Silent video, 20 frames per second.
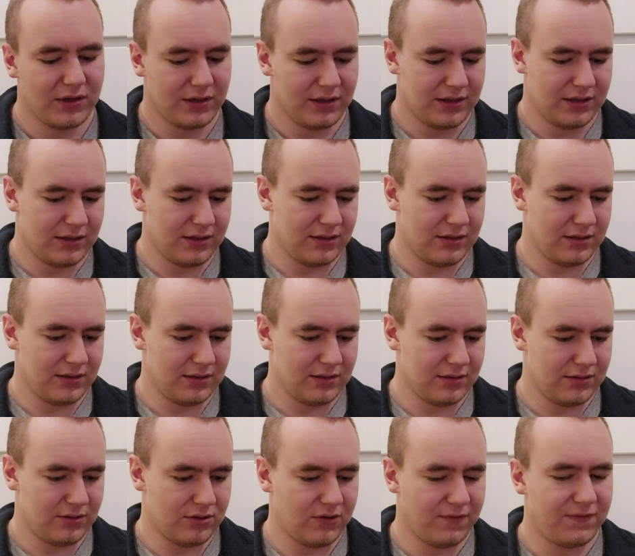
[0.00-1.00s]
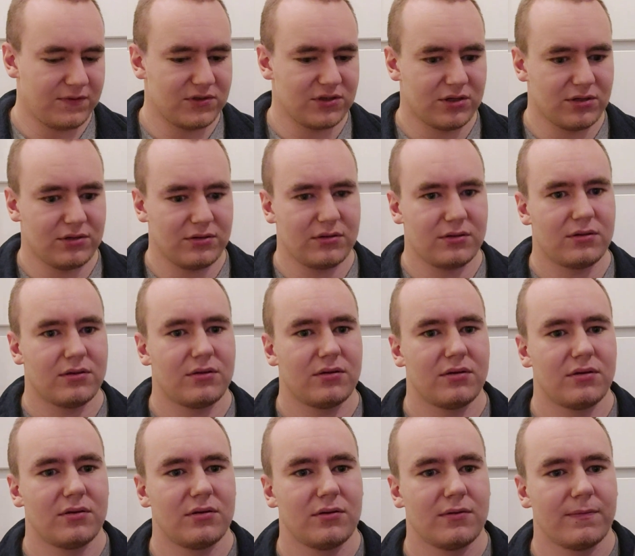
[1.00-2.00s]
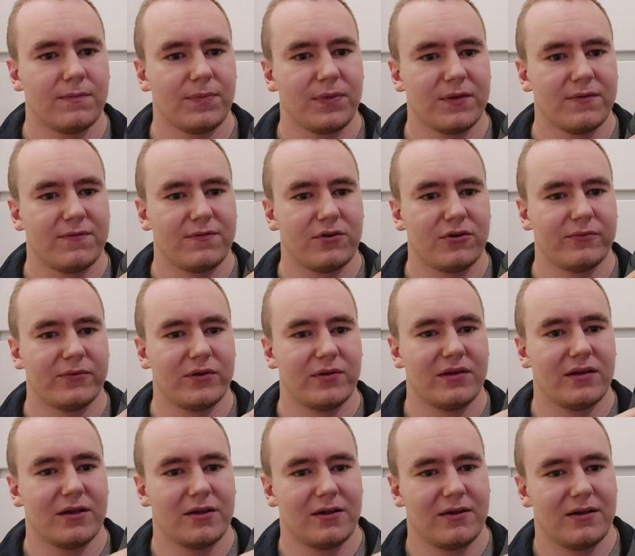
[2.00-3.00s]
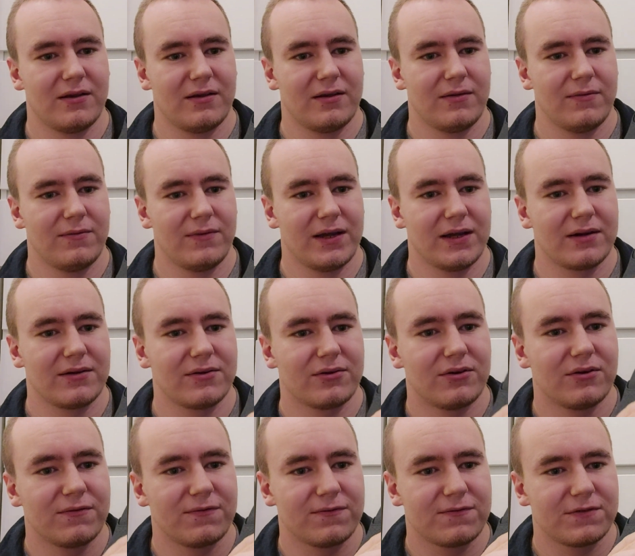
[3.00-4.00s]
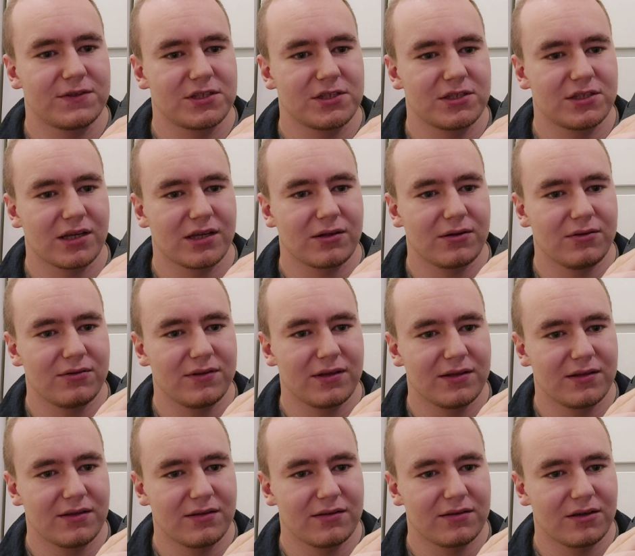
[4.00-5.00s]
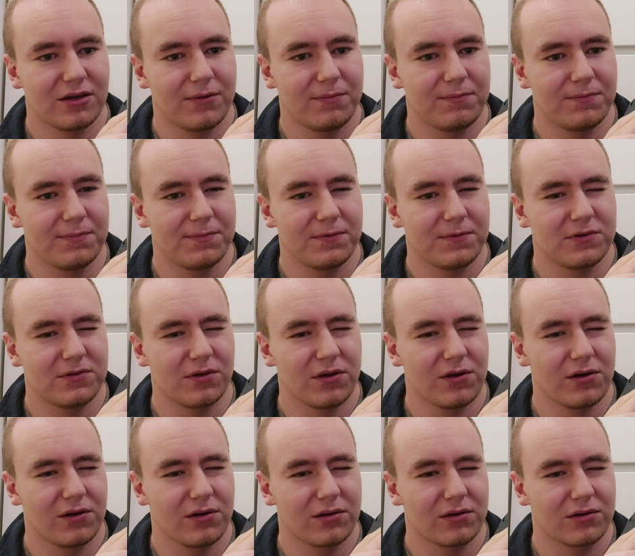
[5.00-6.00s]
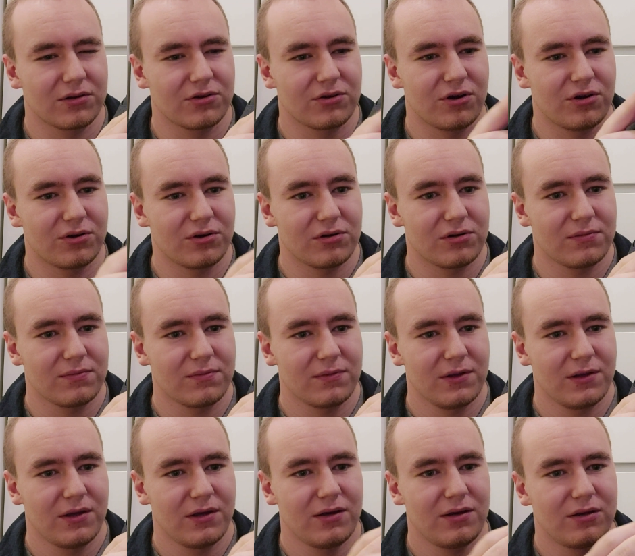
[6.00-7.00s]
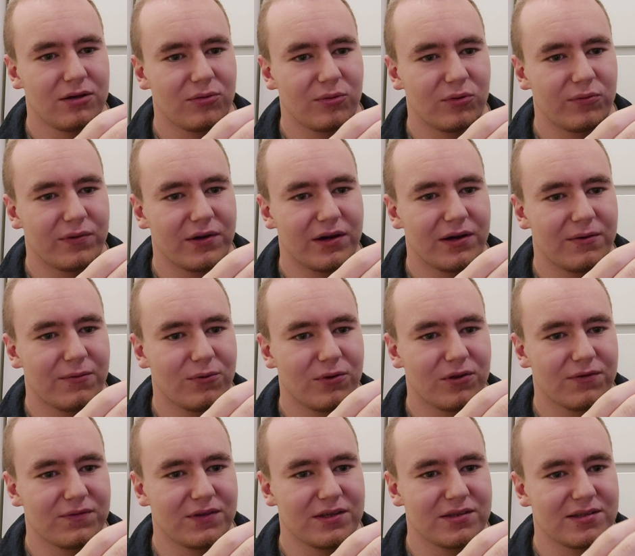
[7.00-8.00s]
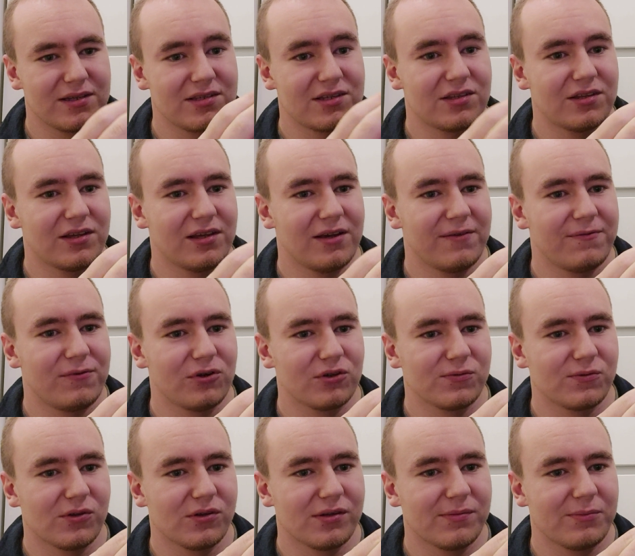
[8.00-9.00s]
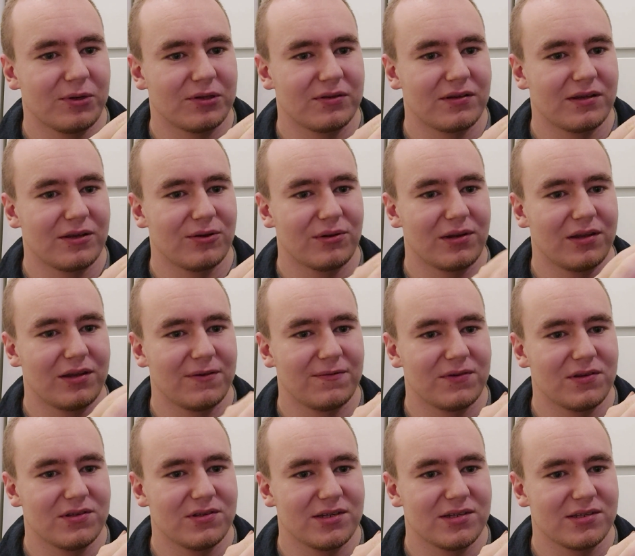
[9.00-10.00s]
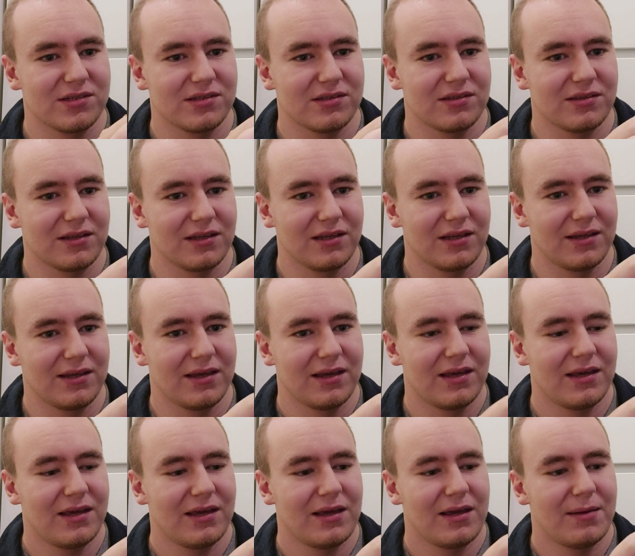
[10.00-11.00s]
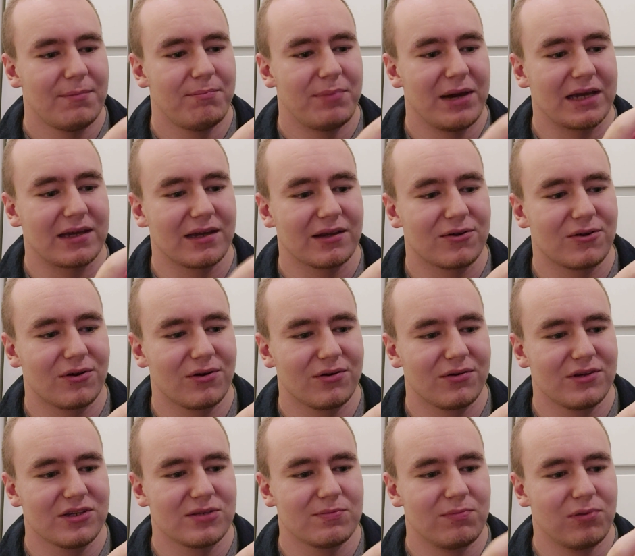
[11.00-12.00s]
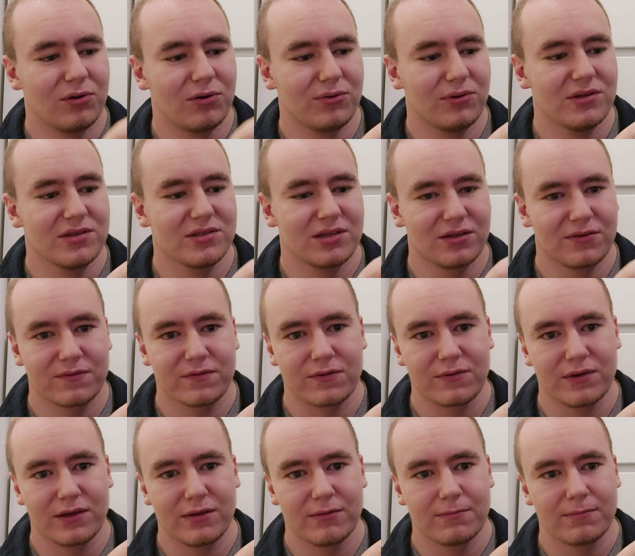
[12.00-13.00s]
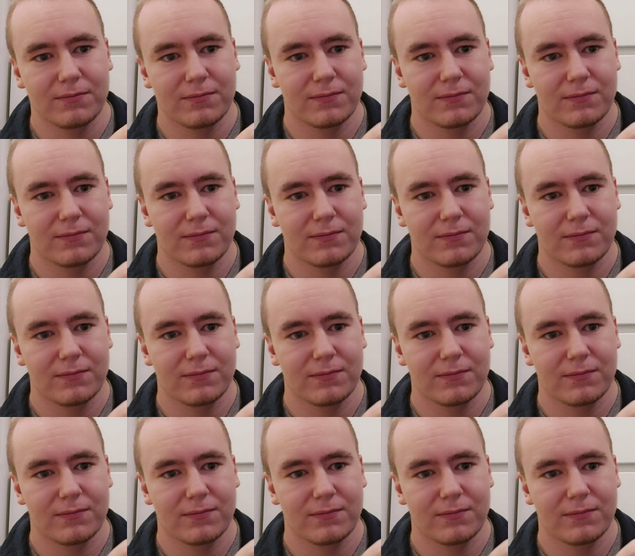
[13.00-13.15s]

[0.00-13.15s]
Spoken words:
an officer from the rank of 2nd lieutenant up till colonel, you will wear one of these. This is an Air Force one, but the only difference is the backing color is blue instead of green.